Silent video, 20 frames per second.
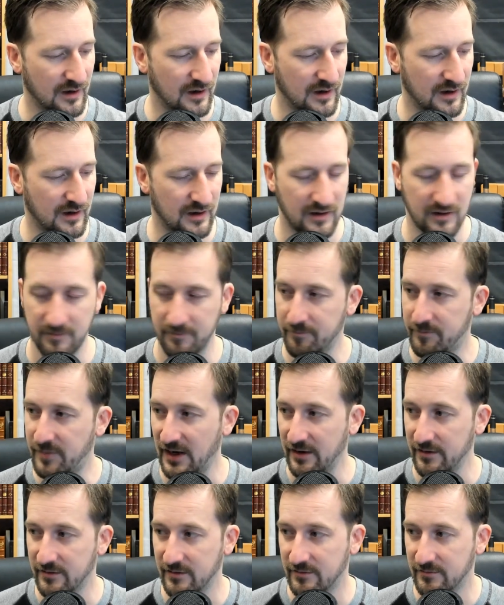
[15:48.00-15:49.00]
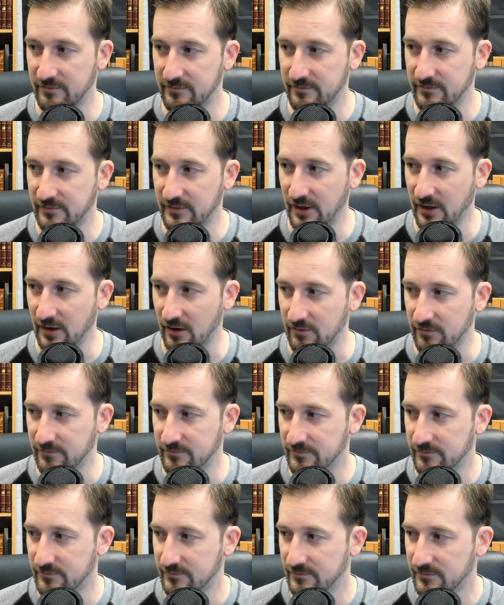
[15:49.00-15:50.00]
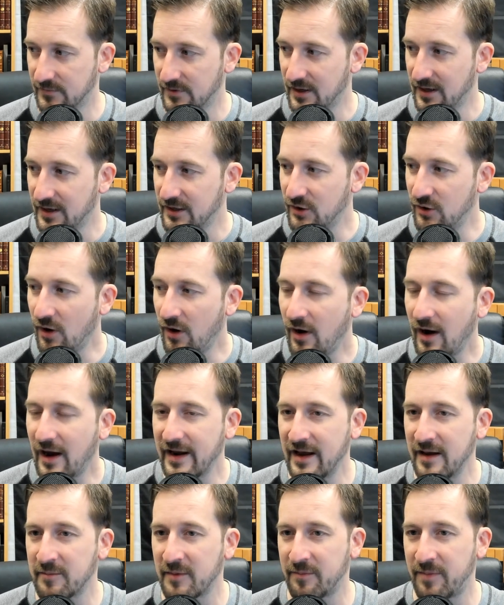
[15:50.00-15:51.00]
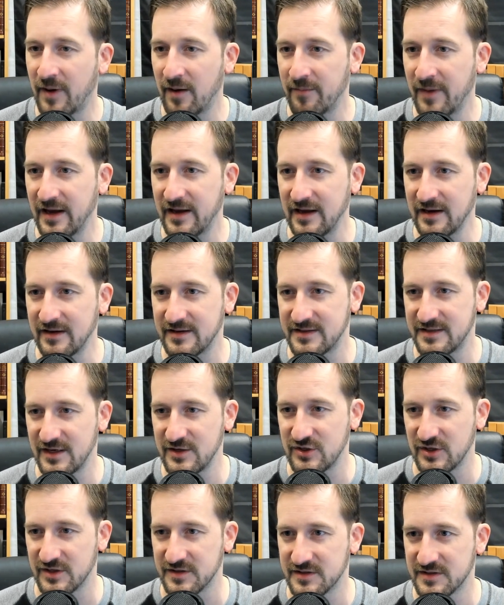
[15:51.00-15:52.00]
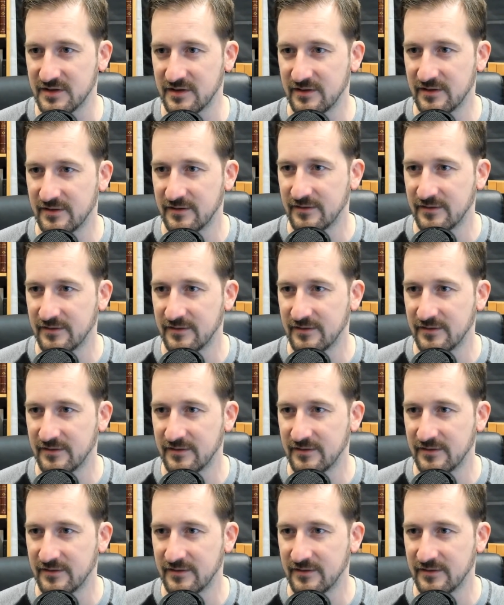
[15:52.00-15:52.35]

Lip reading: But, you know how I am about making decisions.